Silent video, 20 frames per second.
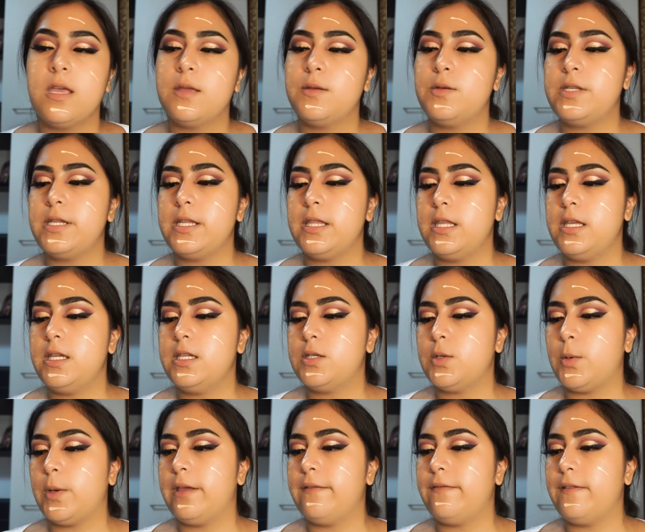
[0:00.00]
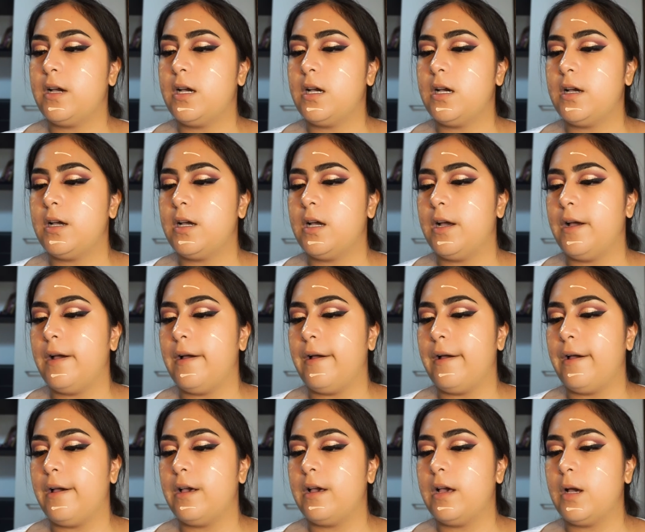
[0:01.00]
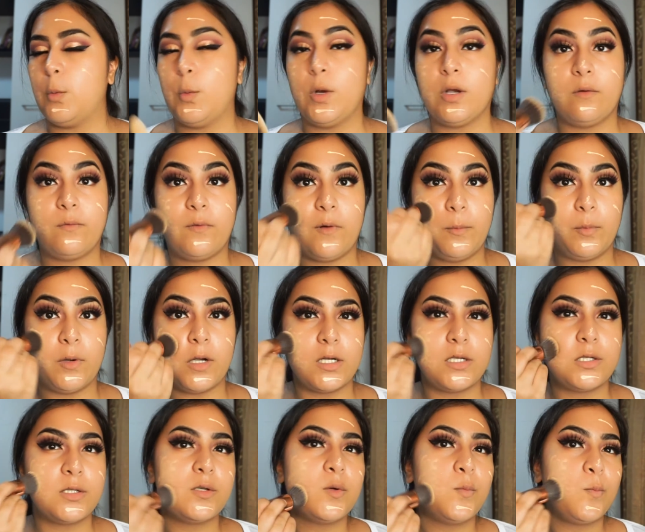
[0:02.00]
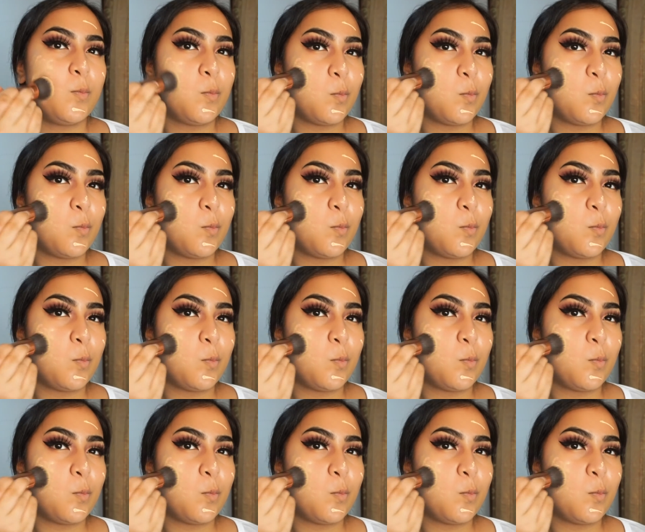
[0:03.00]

Using the Zoeva 104 brush.